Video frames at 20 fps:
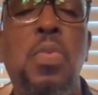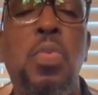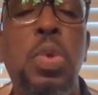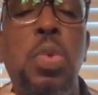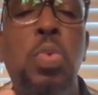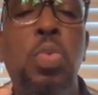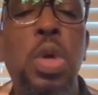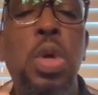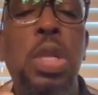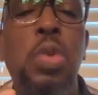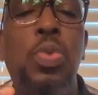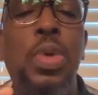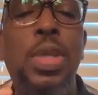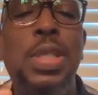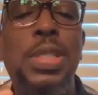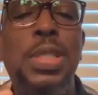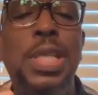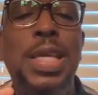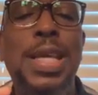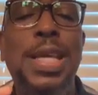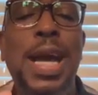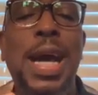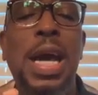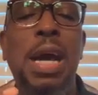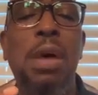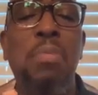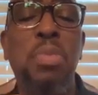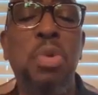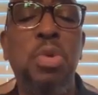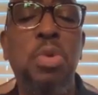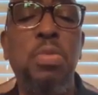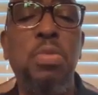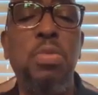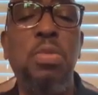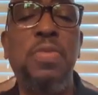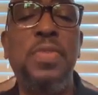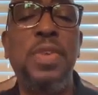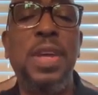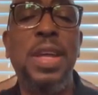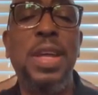we really will see God
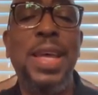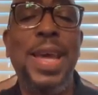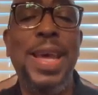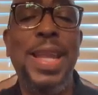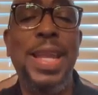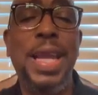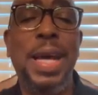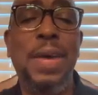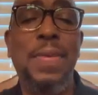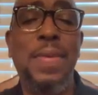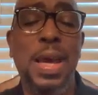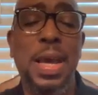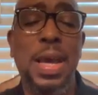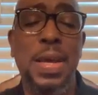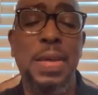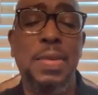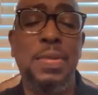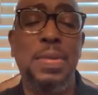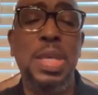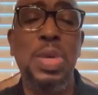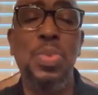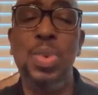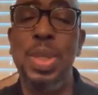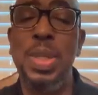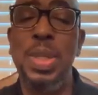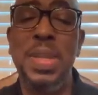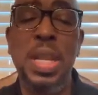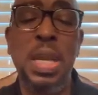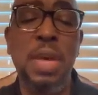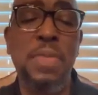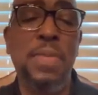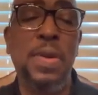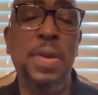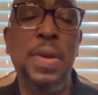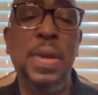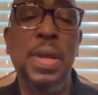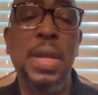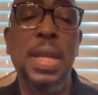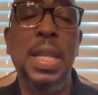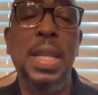move in our lives. He will
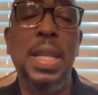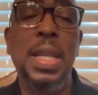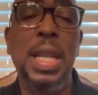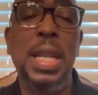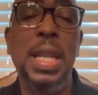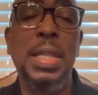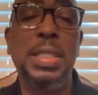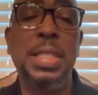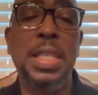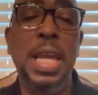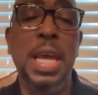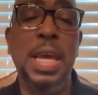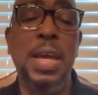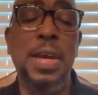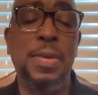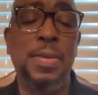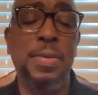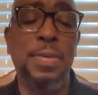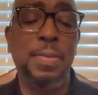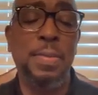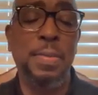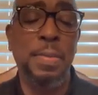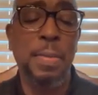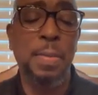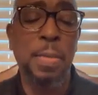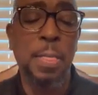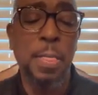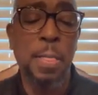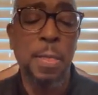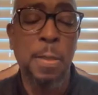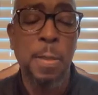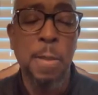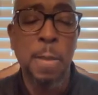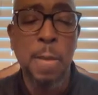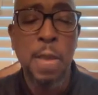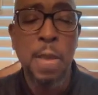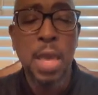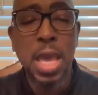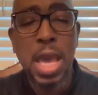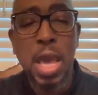never let us down.
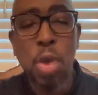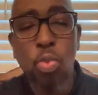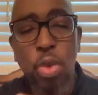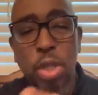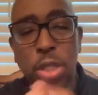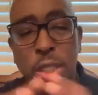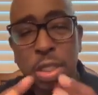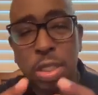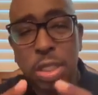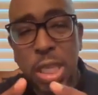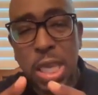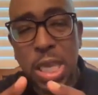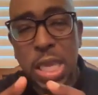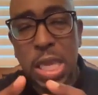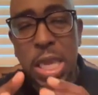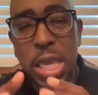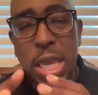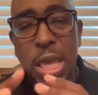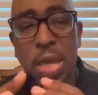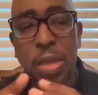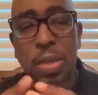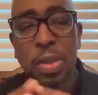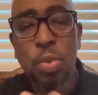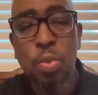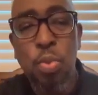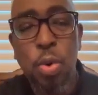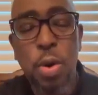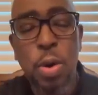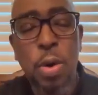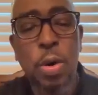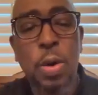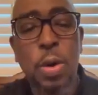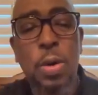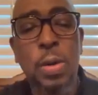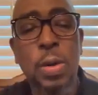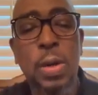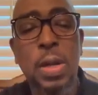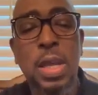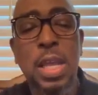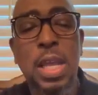And we see the
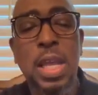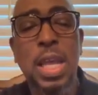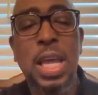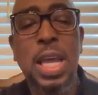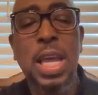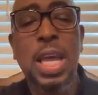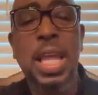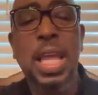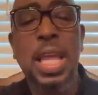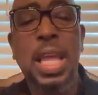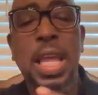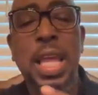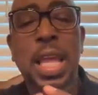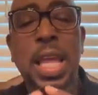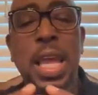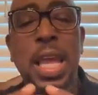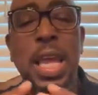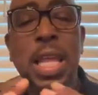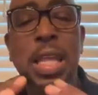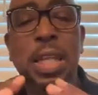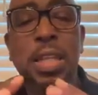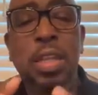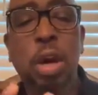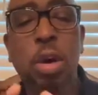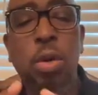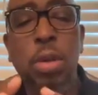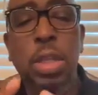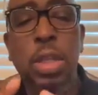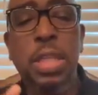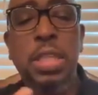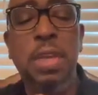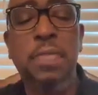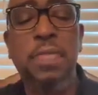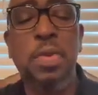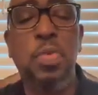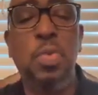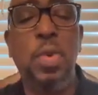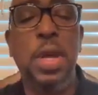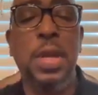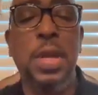world in a totally
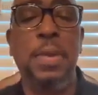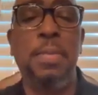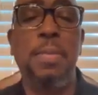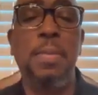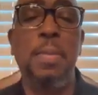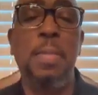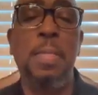different way.